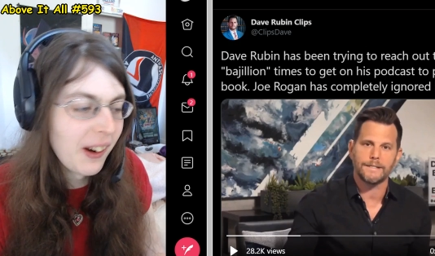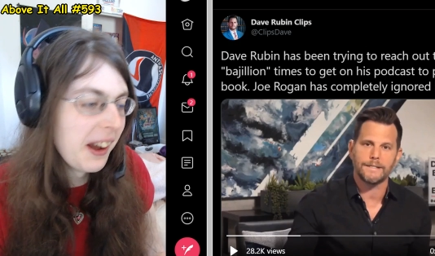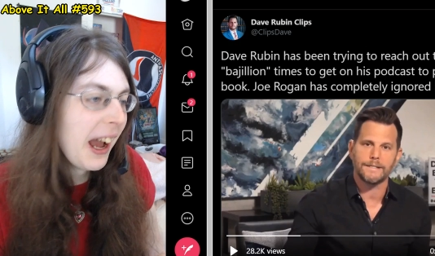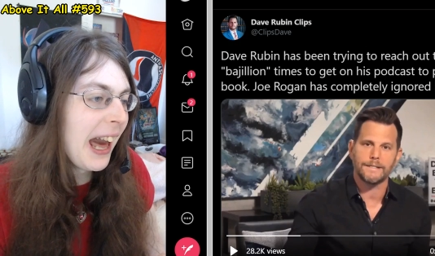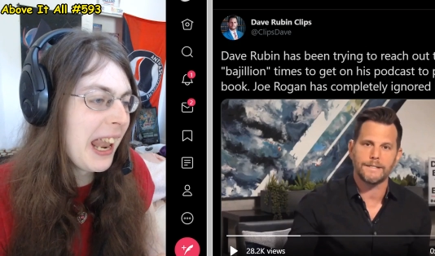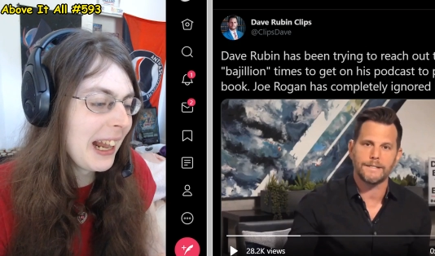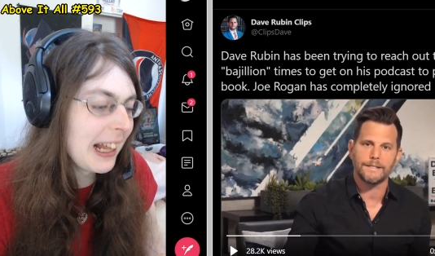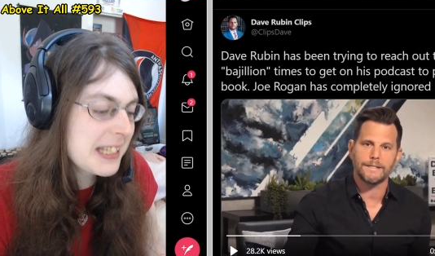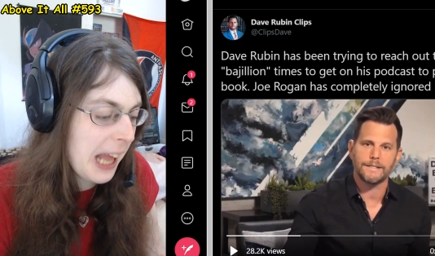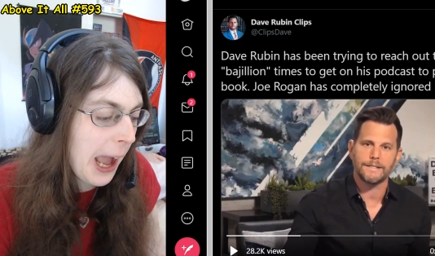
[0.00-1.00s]
Speaker 1: And
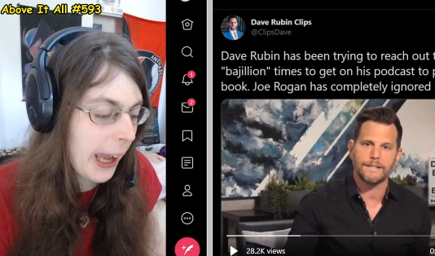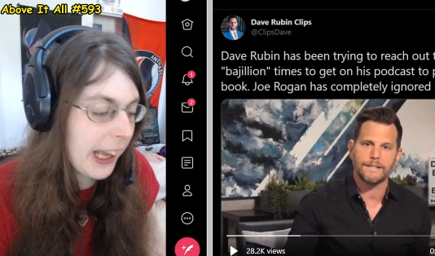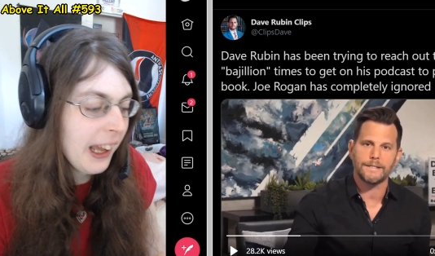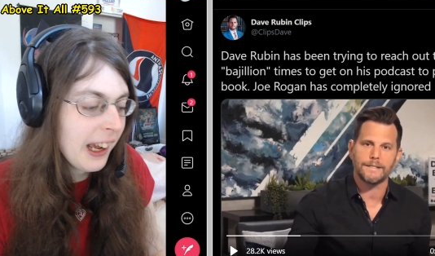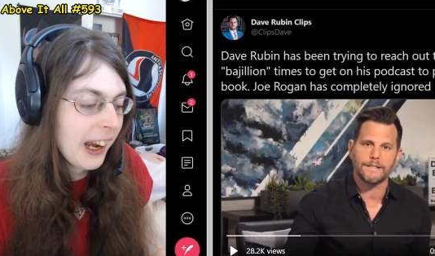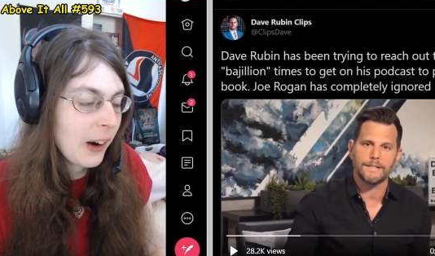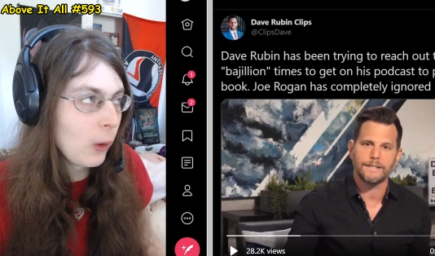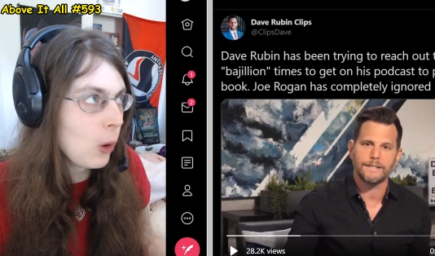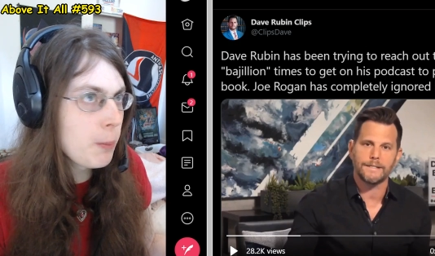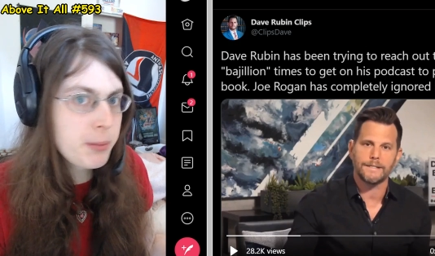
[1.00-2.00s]
it's like,
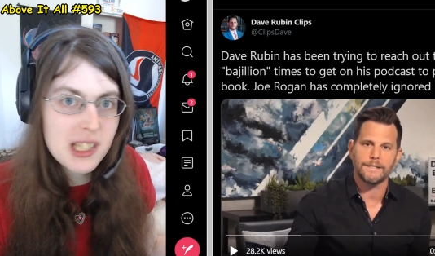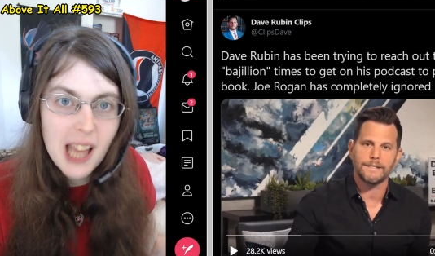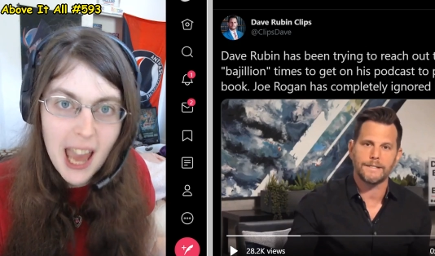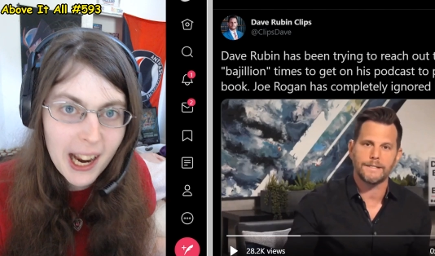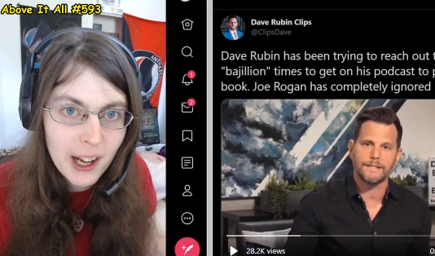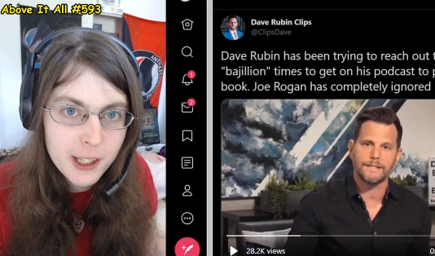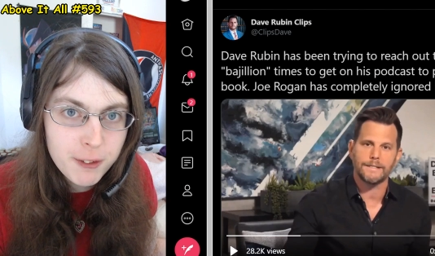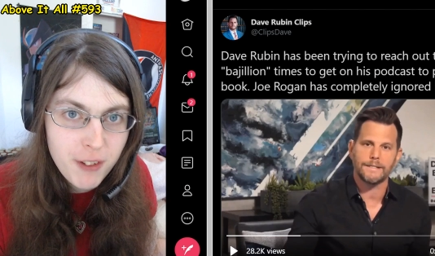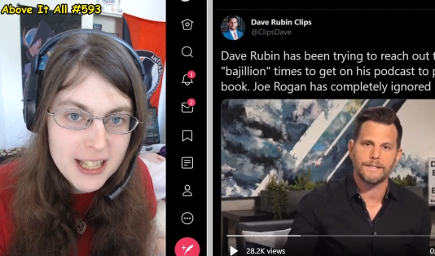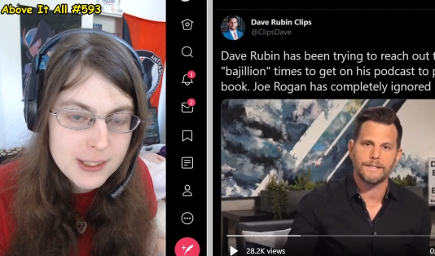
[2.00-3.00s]
oops, egg on your
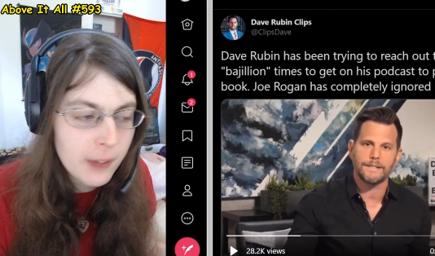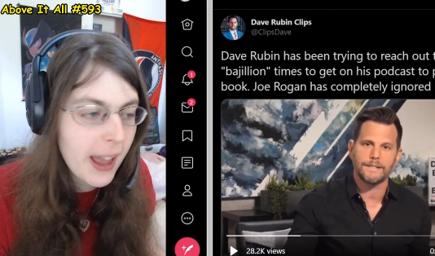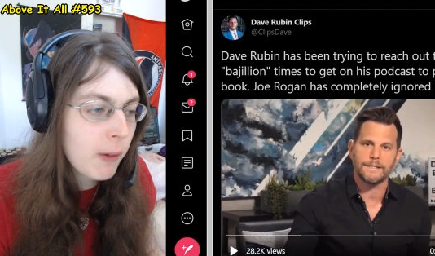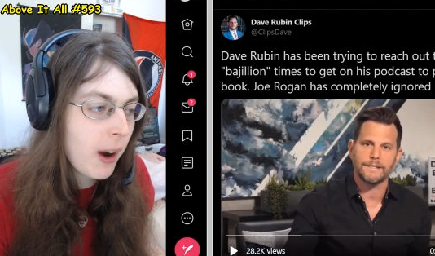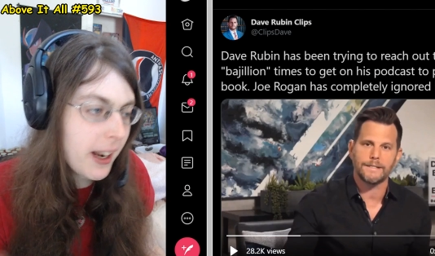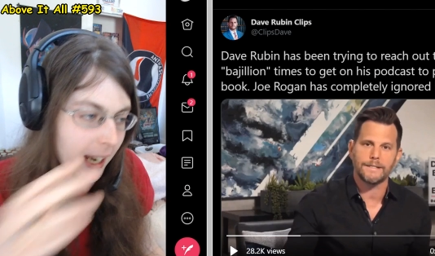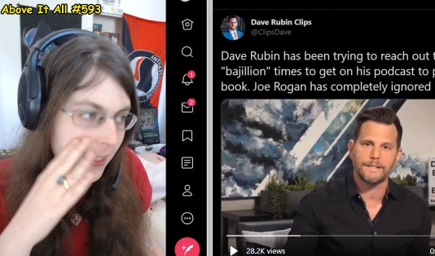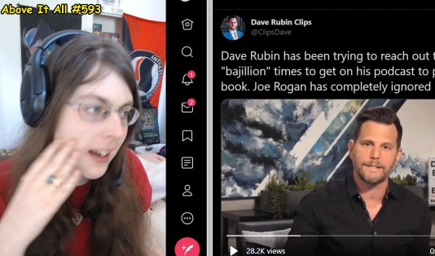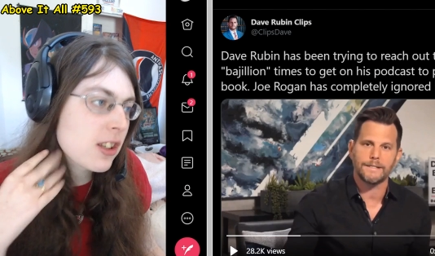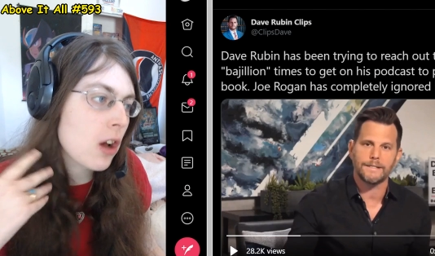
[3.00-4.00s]
face on that one. And
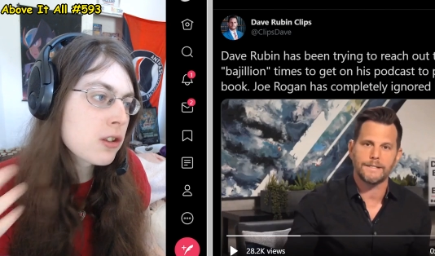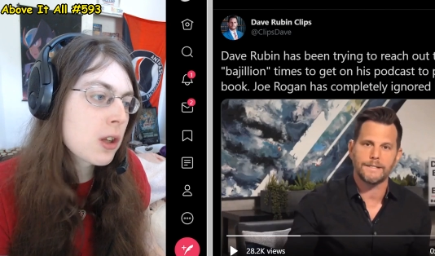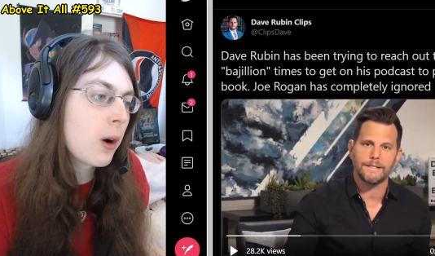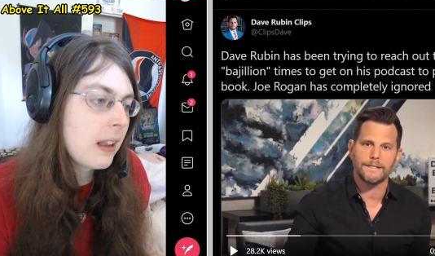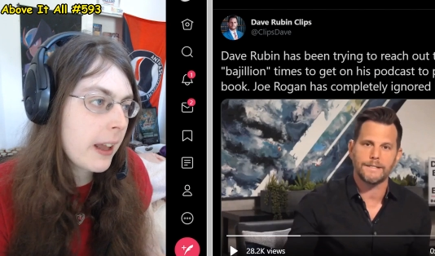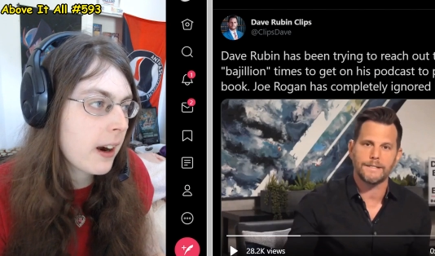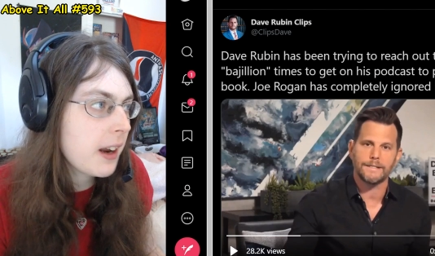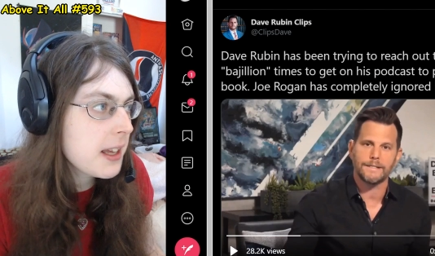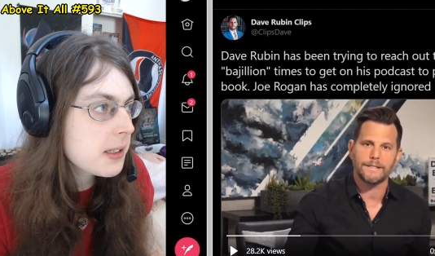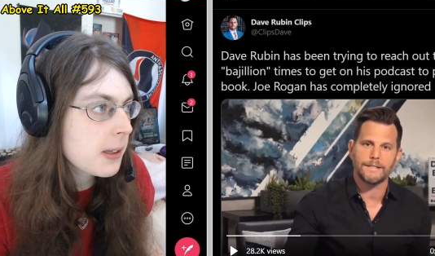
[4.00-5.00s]
then it's also
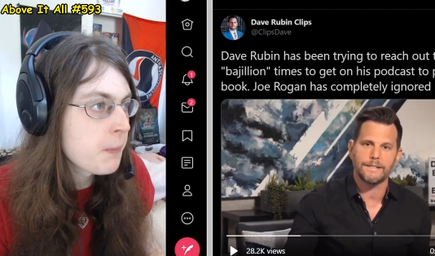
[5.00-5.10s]
hilarious